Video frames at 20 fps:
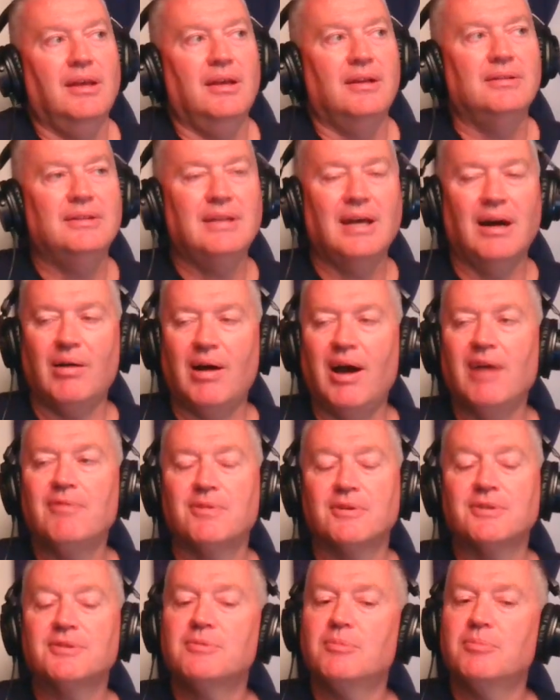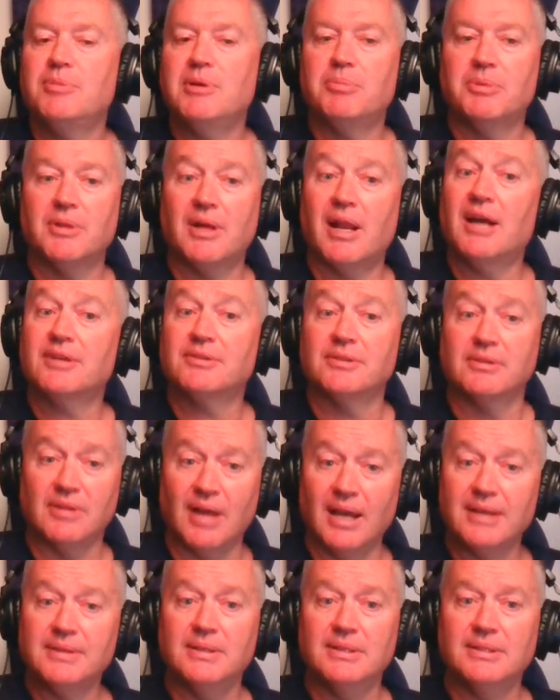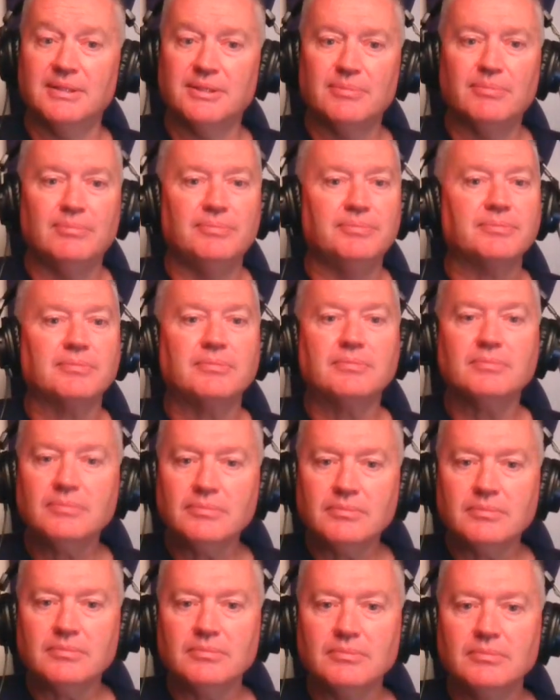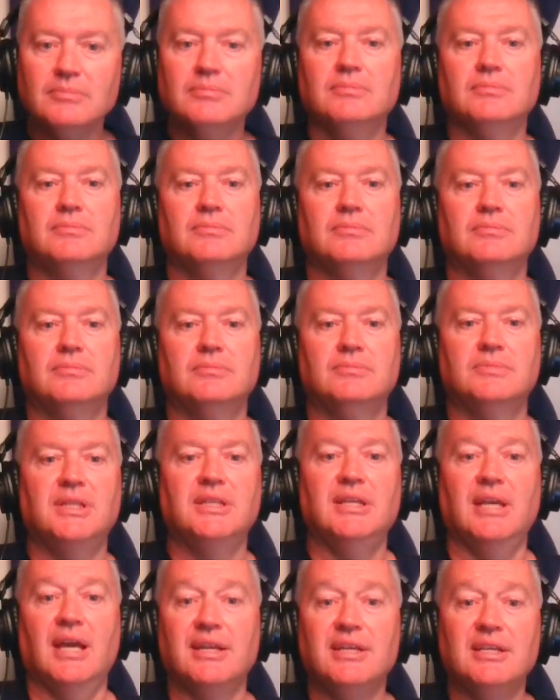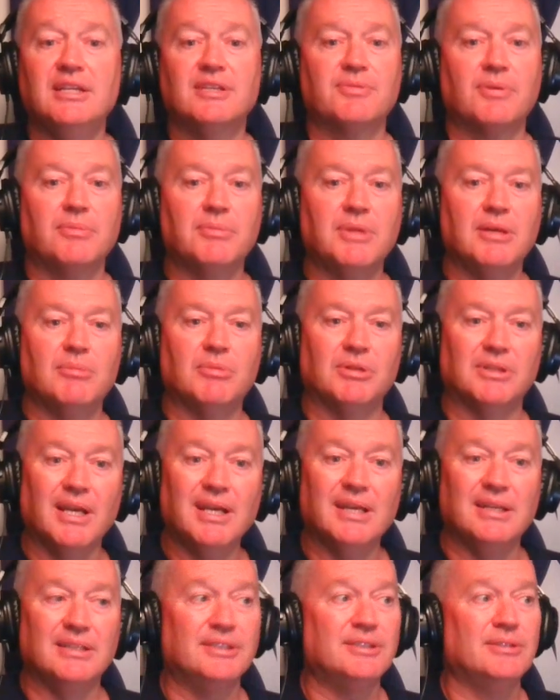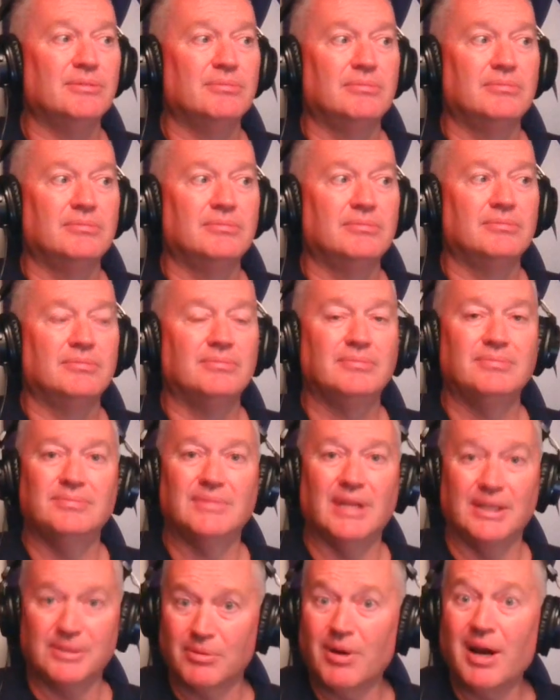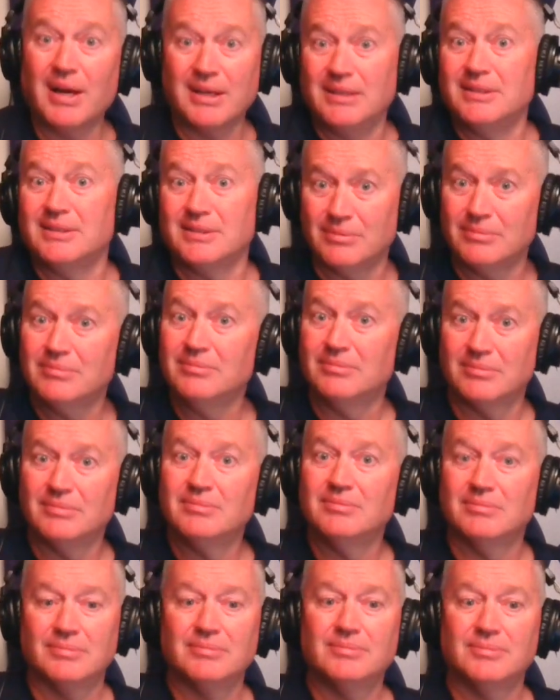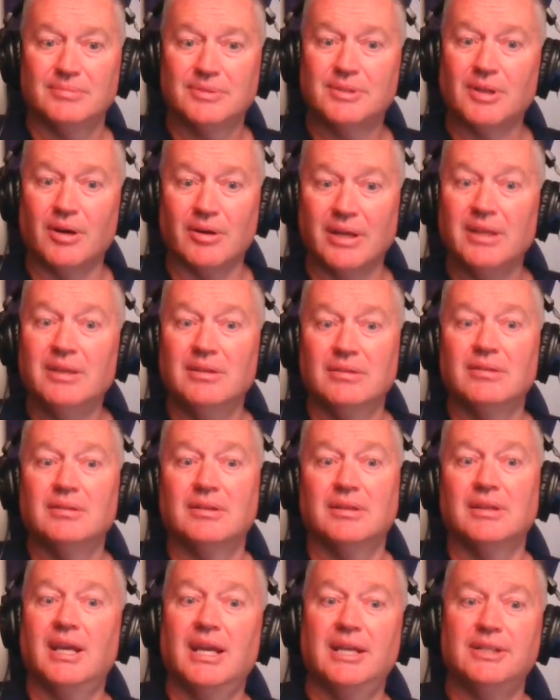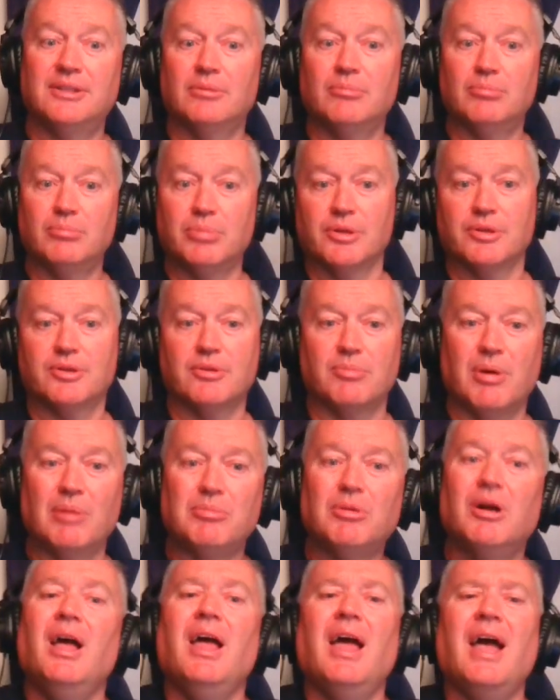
Now, I've heard some people that actually like this. The Yeti is from the Himalayas, not the Rockies. Sorry, hate to burst your bubble.